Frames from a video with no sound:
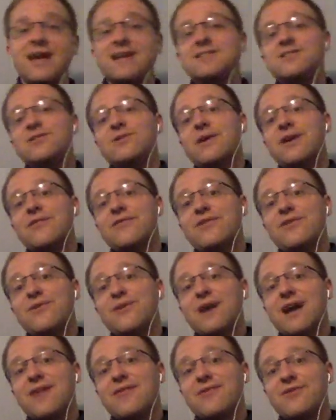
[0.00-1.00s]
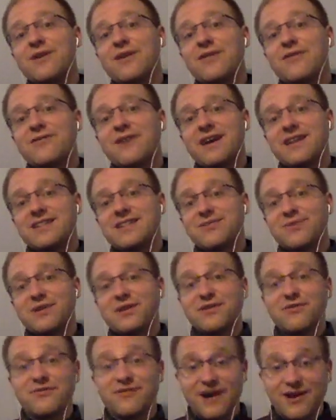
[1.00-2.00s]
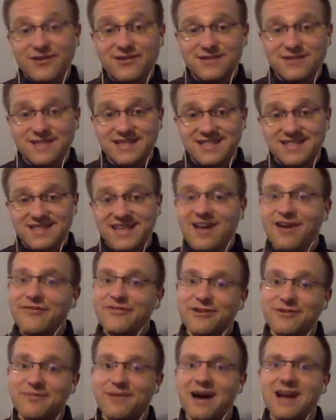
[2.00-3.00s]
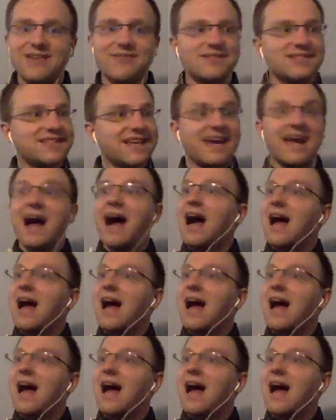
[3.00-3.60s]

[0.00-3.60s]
and so if you were ever infected with the virus itself, your body would say,